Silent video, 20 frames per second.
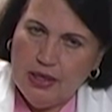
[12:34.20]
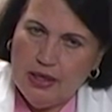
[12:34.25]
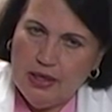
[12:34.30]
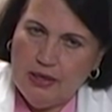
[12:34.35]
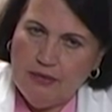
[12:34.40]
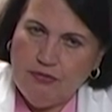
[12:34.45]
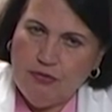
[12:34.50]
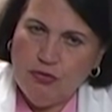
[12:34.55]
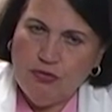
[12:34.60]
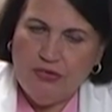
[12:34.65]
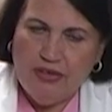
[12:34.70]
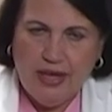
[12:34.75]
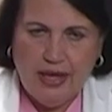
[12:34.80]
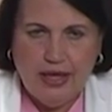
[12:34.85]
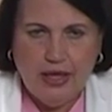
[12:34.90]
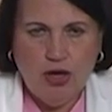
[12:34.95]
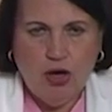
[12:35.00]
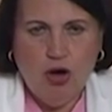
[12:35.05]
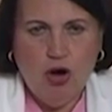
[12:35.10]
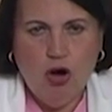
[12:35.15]
If you
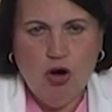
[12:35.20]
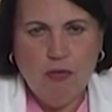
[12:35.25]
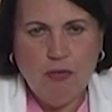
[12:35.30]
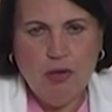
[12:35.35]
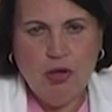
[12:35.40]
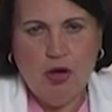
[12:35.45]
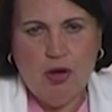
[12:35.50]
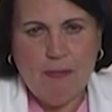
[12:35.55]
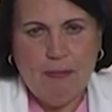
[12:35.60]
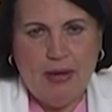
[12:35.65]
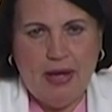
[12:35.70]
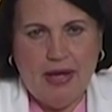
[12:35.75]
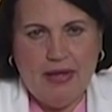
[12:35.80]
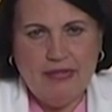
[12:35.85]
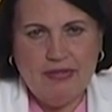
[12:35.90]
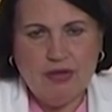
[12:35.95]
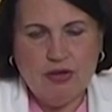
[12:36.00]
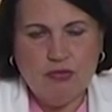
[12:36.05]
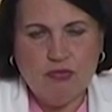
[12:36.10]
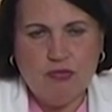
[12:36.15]
take a
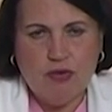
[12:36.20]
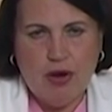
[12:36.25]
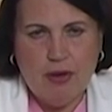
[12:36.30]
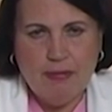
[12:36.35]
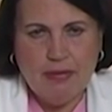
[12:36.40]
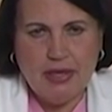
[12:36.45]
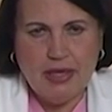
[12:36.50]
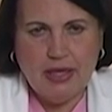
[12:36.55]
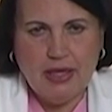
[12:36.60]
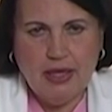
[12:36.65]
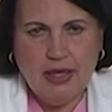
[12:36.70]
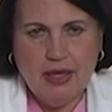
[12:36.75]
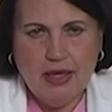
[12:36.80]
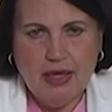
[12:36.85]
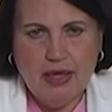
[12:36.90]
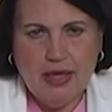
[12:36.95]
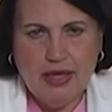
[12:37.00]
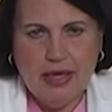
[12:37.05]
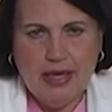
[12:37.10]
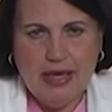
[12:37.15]
homeopathic remedy
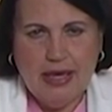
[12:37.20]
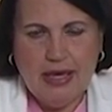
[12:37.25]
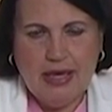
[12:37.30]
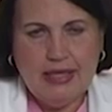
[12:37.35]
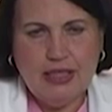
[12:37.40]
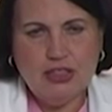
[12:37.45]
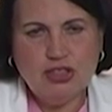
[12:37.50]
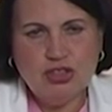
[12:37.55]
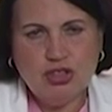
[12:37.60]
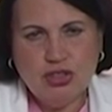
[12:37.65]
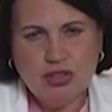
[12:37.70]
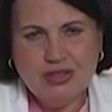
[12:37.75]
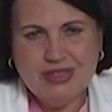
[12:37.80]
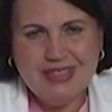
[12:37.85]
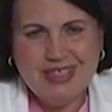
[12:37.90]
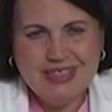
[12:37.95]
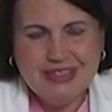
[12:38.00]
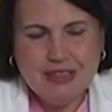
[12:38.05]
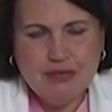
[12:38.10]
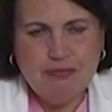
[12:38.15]
and it turns
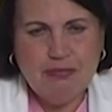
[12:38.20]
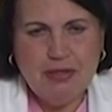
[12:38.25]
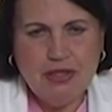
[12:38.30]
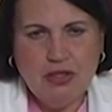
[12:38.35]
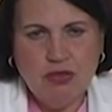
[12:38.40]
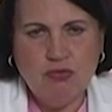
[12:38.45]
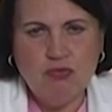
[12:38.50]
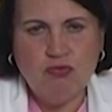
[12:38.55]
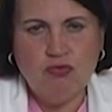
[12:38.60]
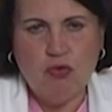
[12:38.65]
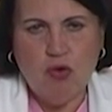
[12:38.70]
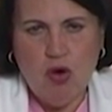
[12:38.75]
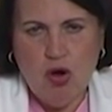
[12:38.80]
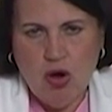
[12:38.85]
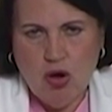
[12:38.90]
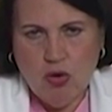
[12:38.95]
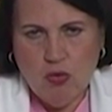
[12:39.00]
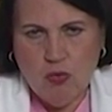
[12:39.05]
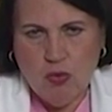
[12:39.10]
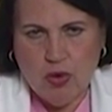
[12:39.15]
out to be the
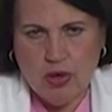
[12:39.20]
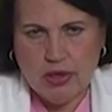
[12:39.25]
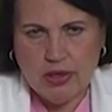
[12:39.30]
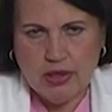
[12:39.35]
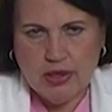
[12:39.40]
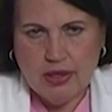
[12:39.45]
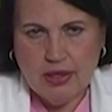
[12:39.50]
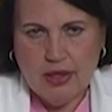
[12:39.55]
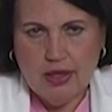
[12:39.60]
wrong one,